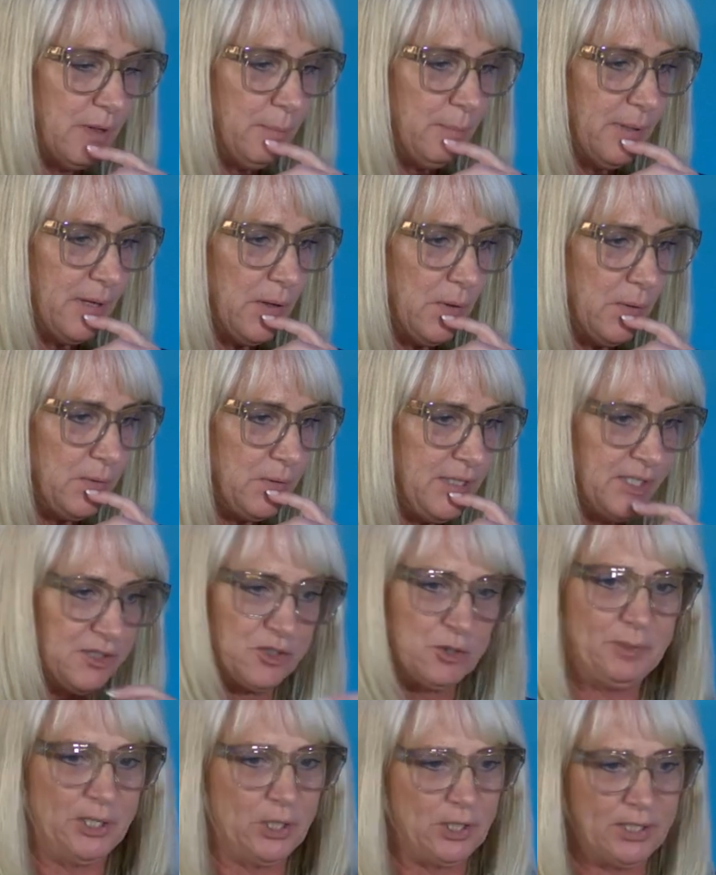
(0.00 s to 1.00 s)
about the
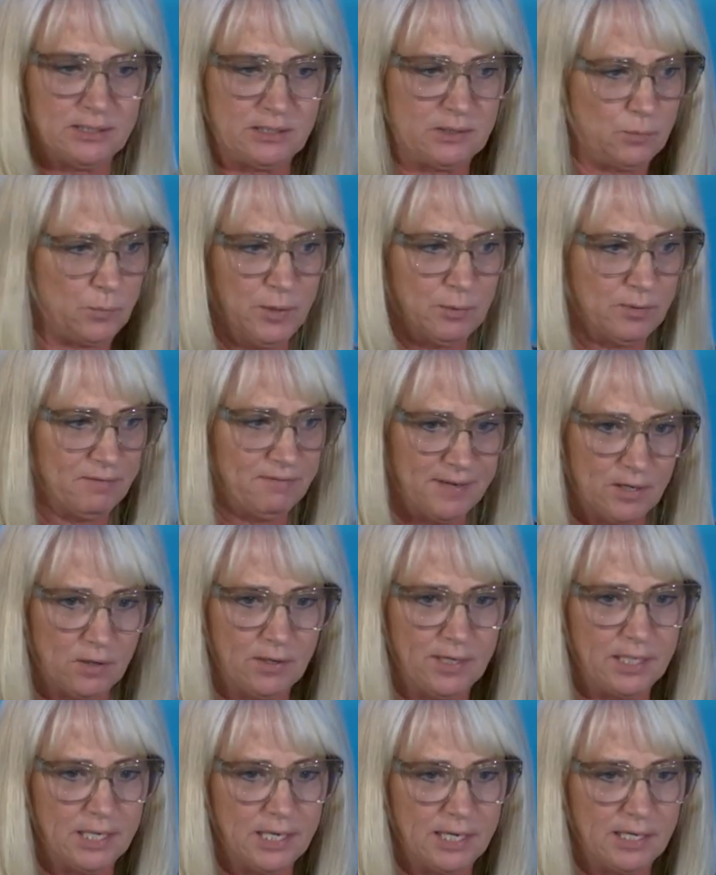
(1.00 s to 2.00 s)
experience that we were
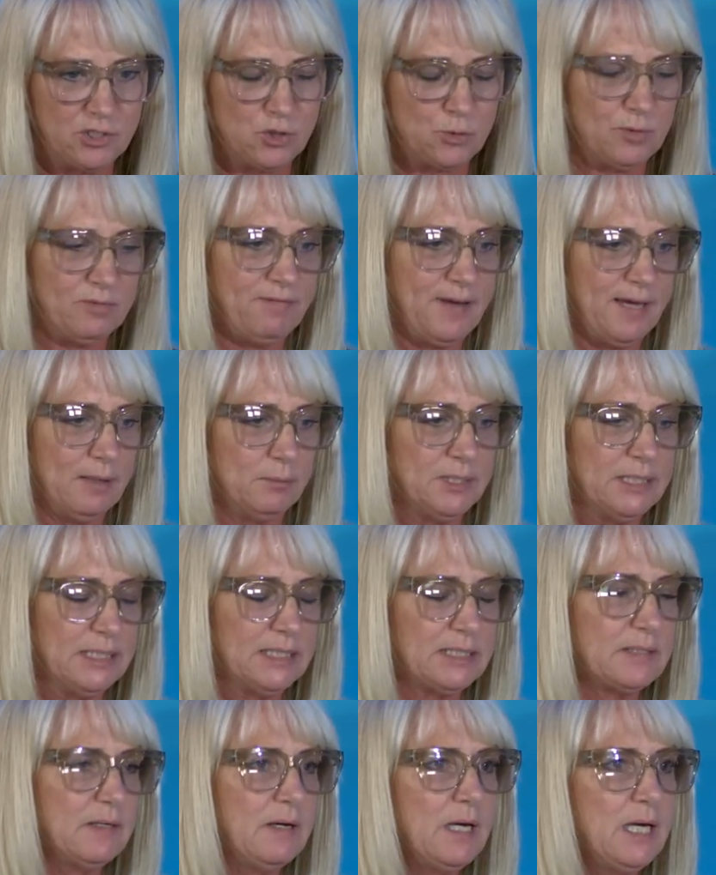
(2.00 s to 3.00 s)
very engaged with
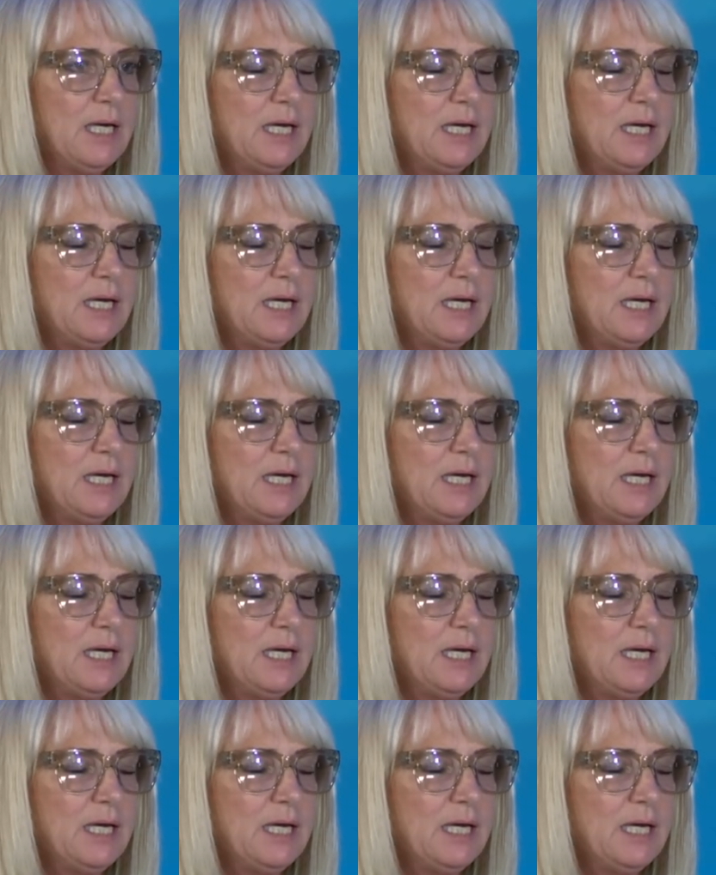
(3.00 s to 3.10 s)
families.